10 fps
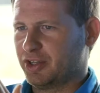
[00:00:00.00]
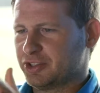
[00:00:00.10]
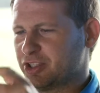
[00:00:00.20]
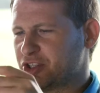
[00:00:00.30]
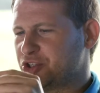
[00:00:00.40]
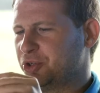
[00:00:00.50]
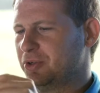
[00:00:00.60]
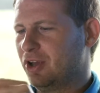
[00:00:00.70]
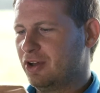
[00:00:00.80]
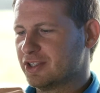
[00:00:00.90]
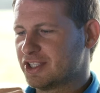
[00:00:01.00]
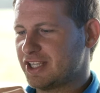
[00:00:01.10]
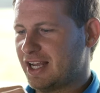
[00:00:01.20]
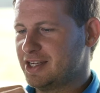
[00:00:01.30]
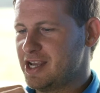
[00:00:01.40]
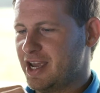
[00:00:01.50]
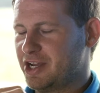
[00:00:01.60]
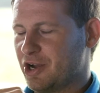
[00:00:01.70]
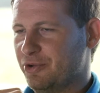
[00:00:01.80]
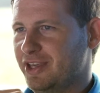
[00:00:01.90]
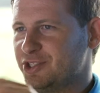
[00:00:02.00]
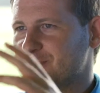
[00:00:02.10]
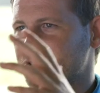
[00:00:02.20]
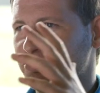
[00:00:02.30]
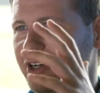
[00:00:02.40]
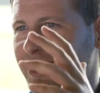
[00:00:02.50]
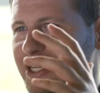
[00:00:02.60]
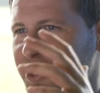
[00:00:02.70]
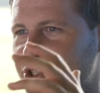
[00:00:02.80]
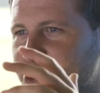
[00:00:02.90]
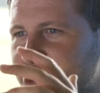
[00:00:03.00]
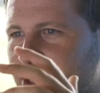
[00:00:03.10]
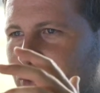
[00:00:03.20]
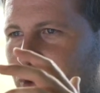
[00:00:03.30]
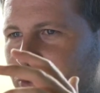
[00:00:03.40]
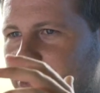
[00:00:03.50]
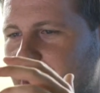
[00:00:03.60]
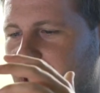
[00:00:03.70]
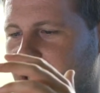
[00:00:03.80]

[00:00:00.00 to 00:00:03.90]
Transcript: So the Toulon San Diego, this was a really interesting one for me,